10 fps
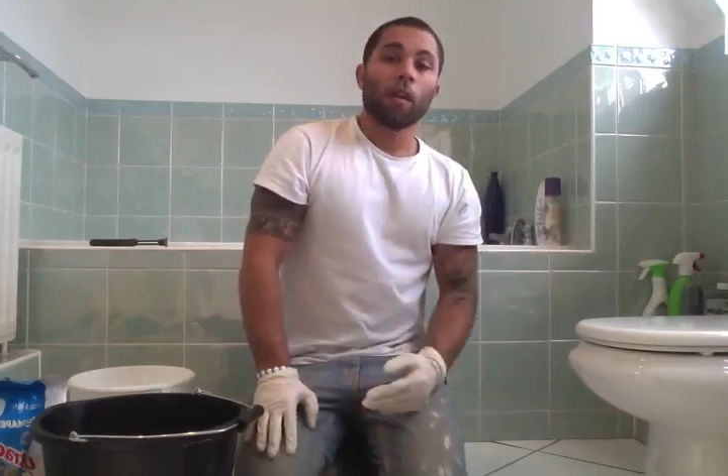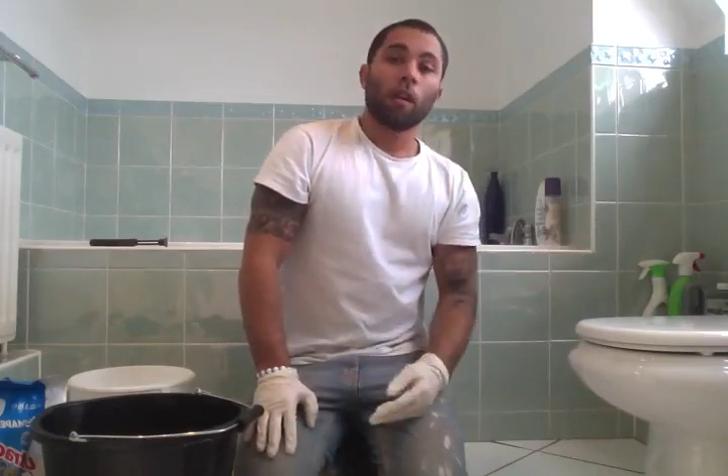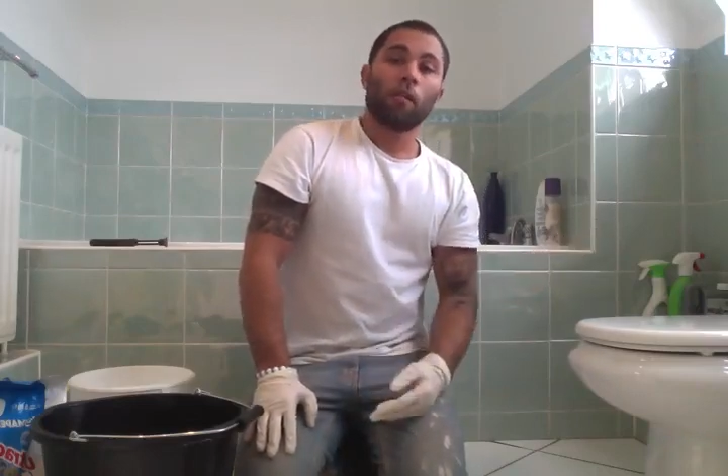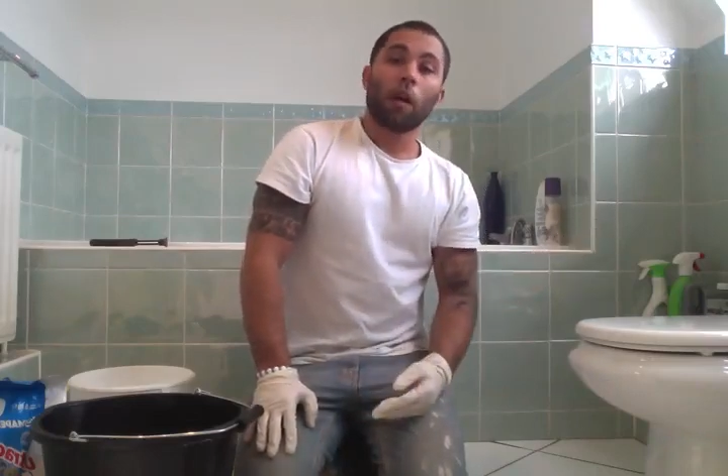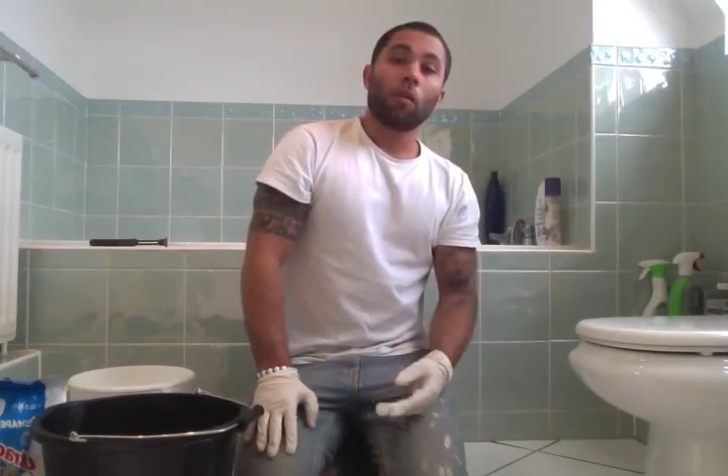
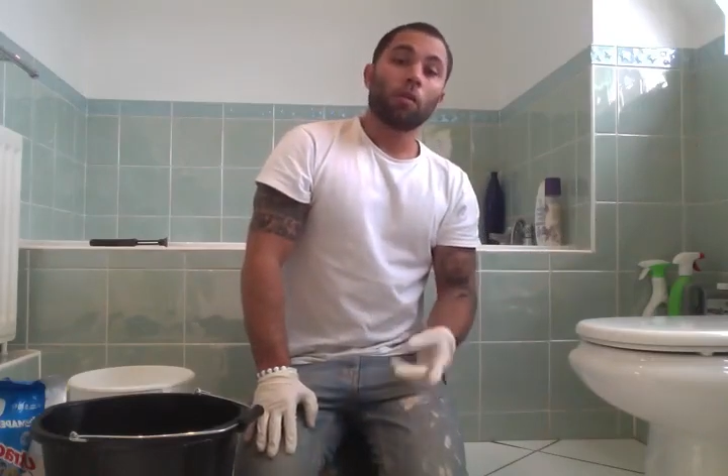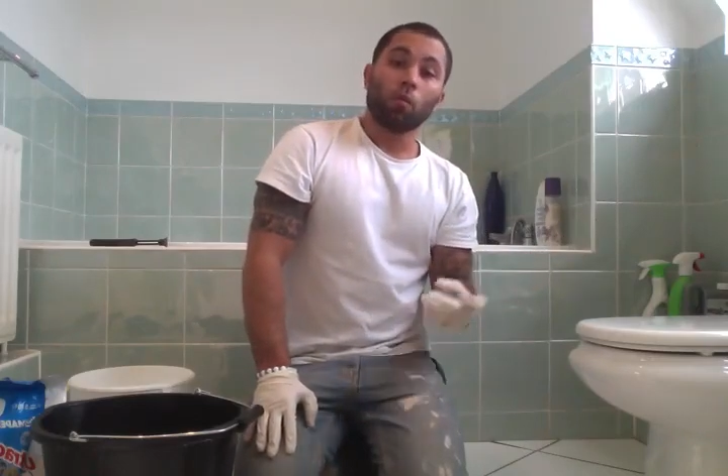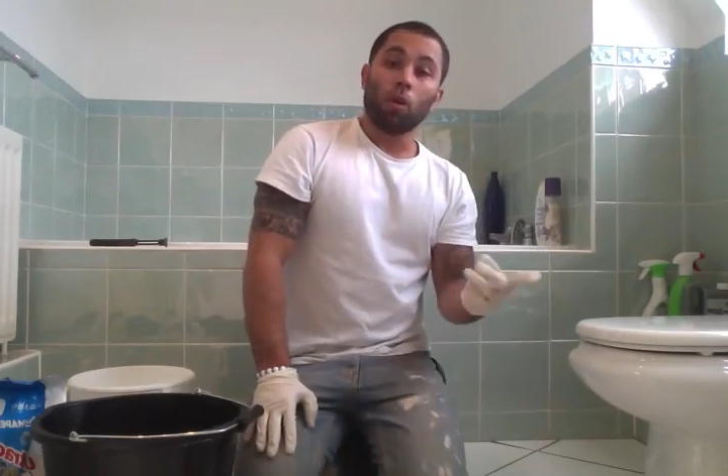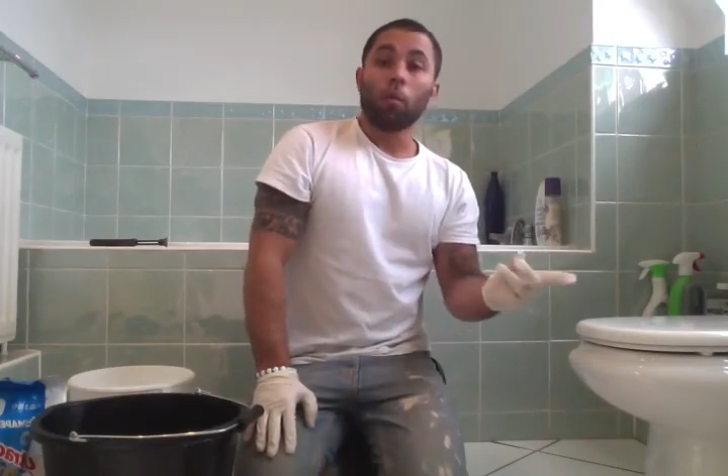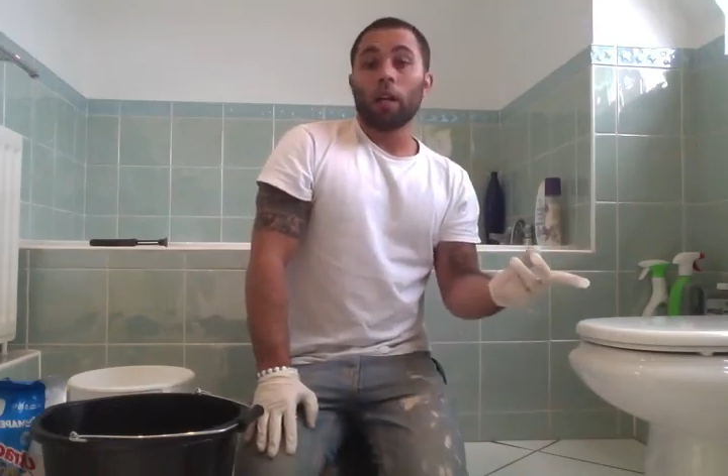If I was a
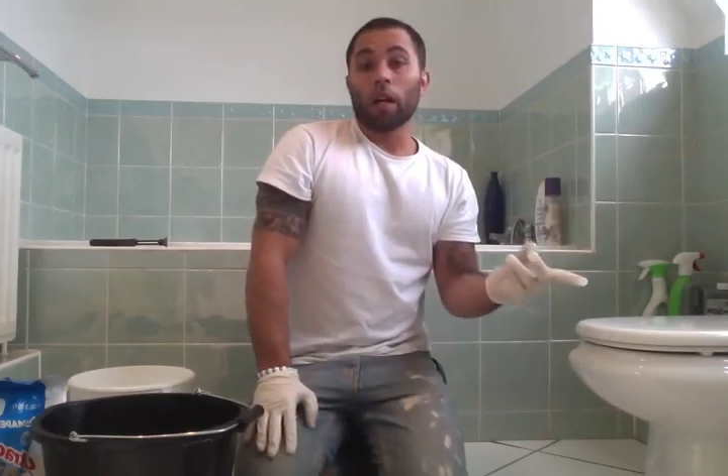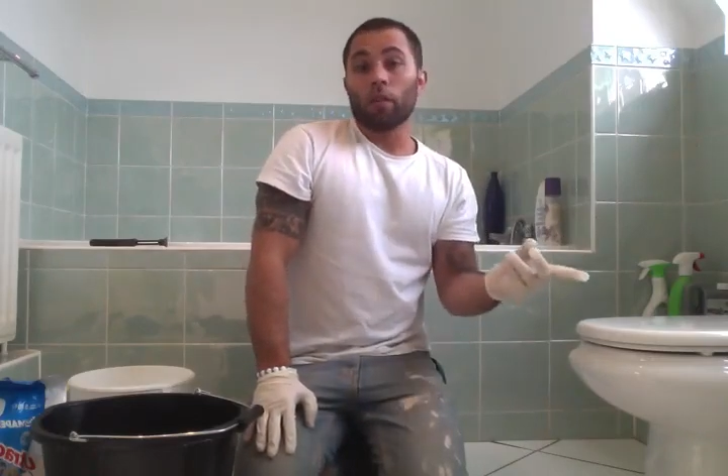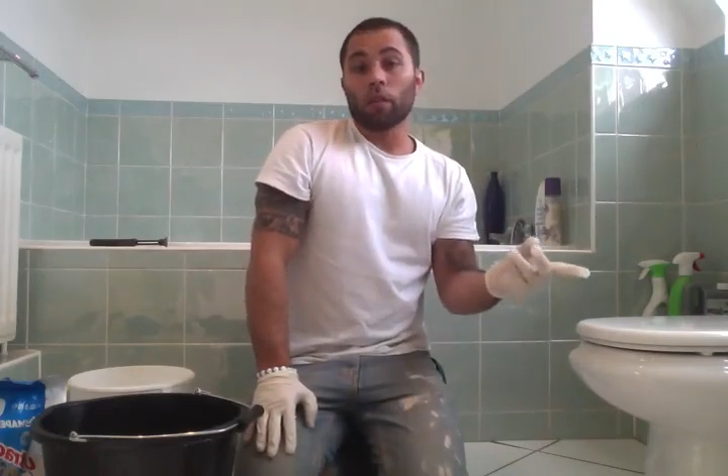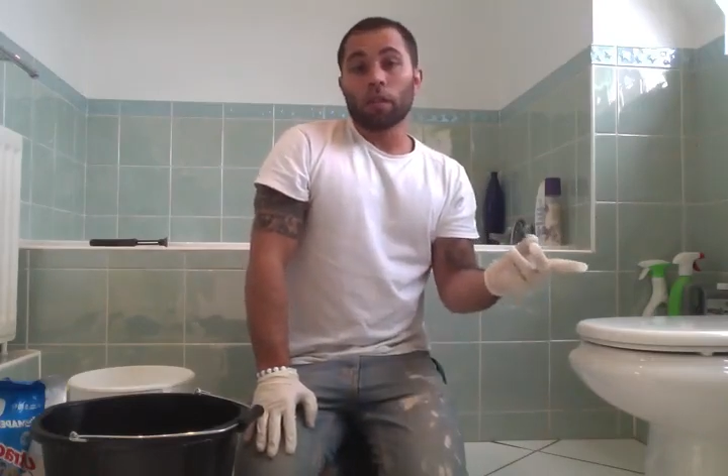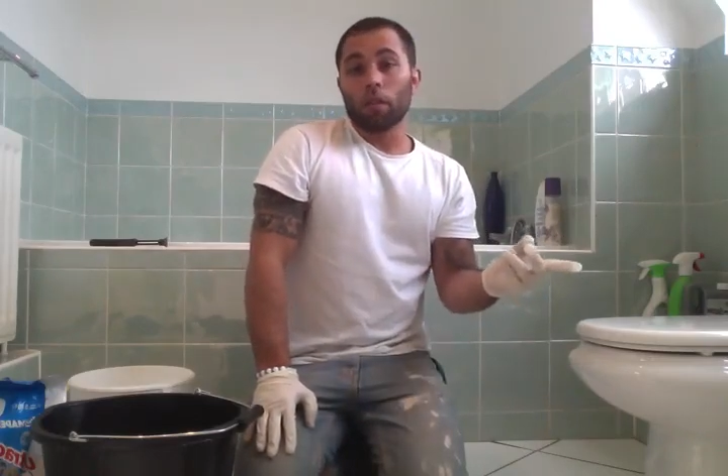woman and I
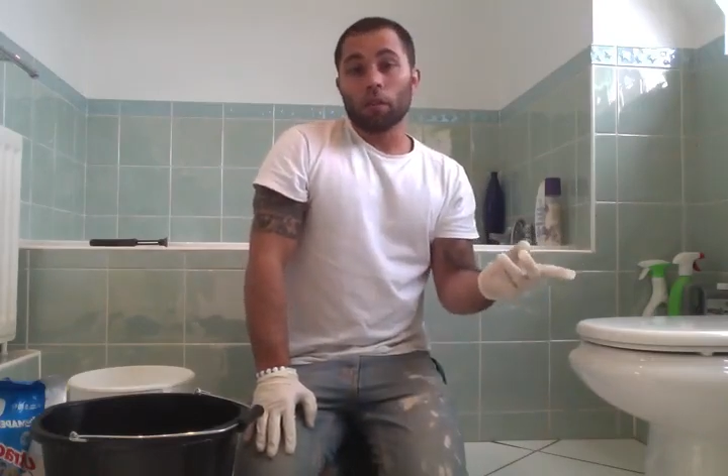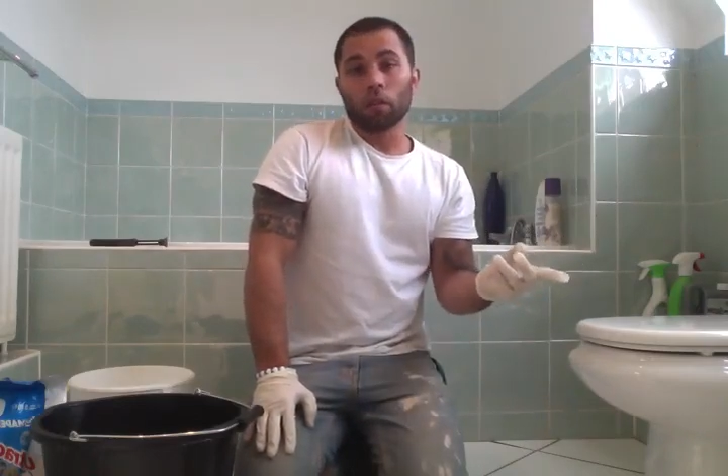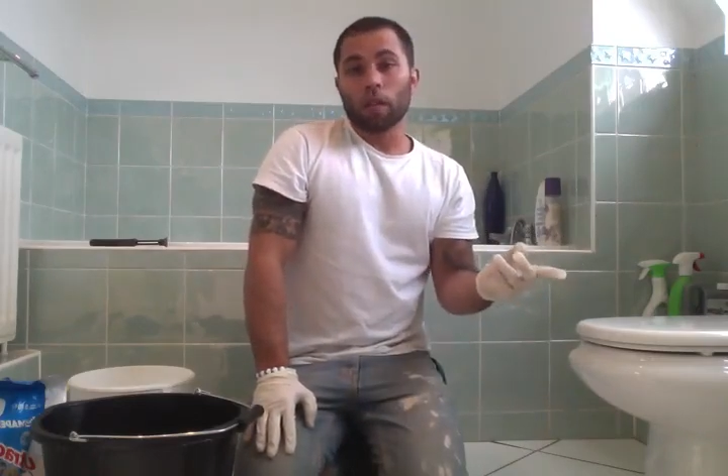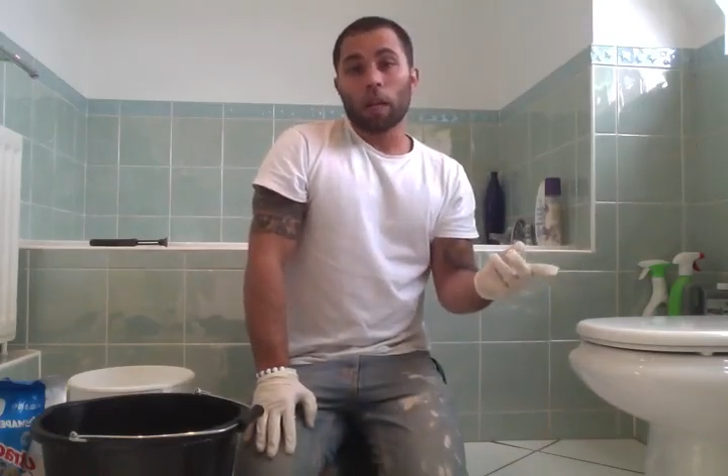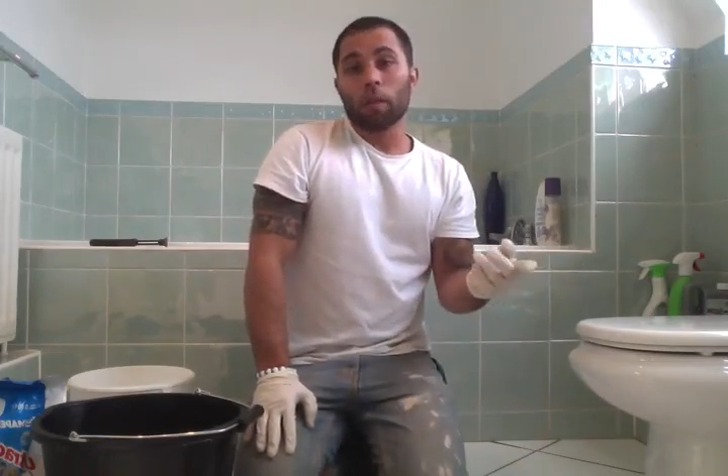received those
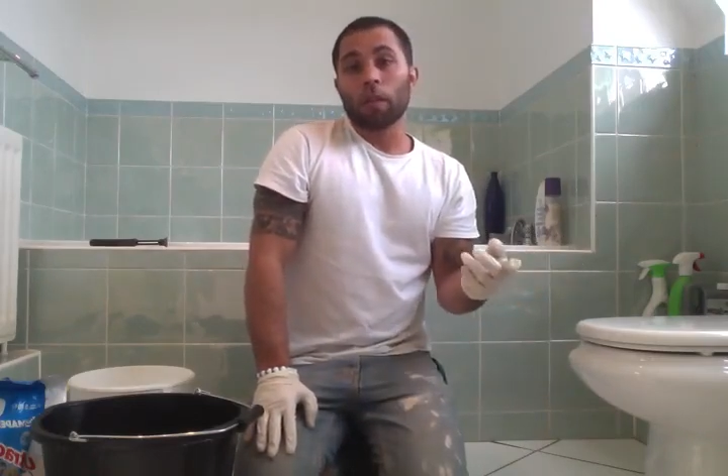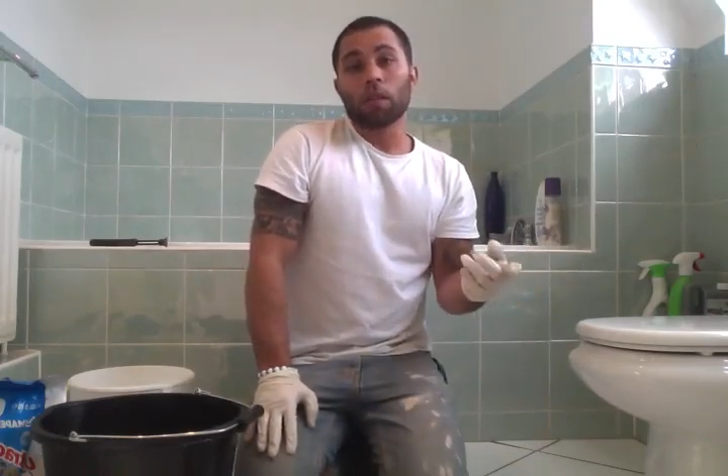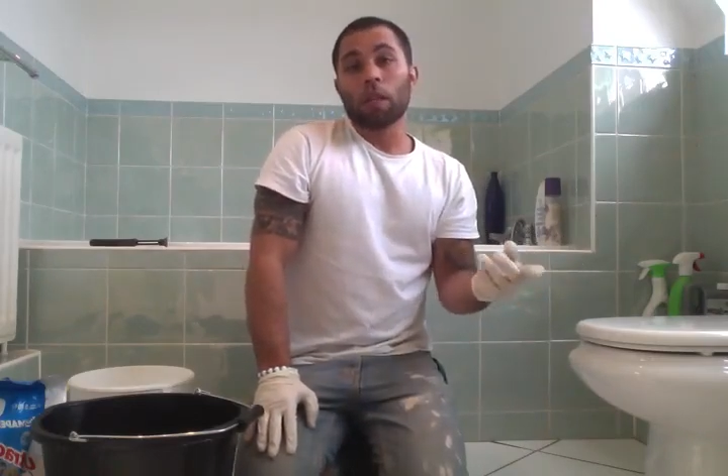comments,